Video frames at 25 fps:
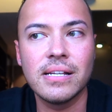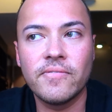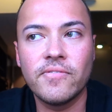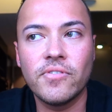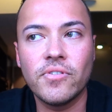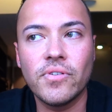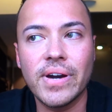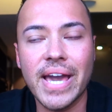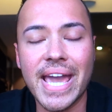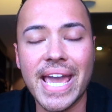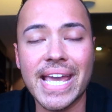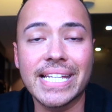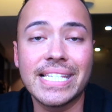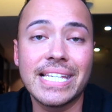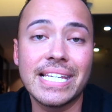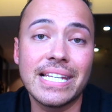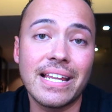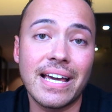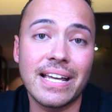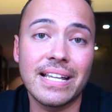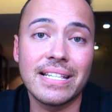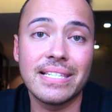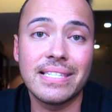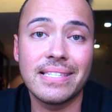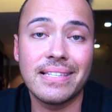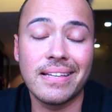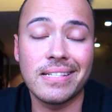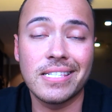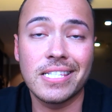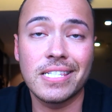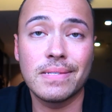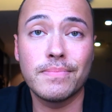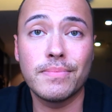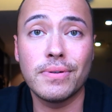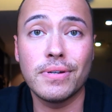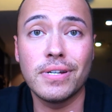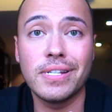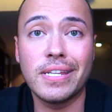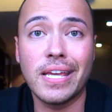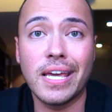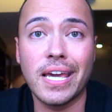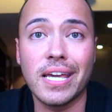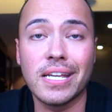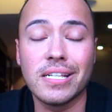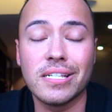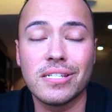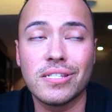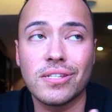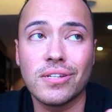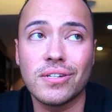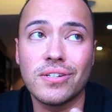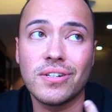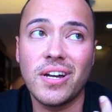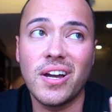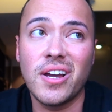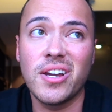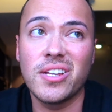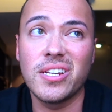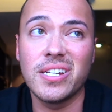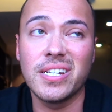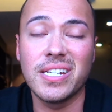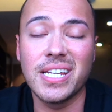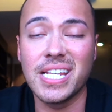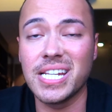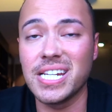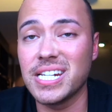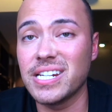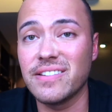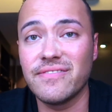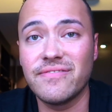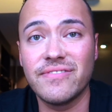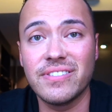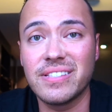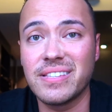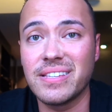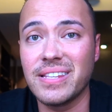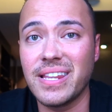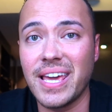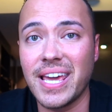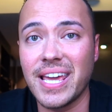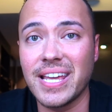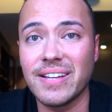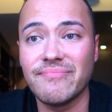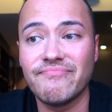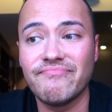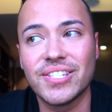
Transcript: for 89 cents per day, so I only needed it for today.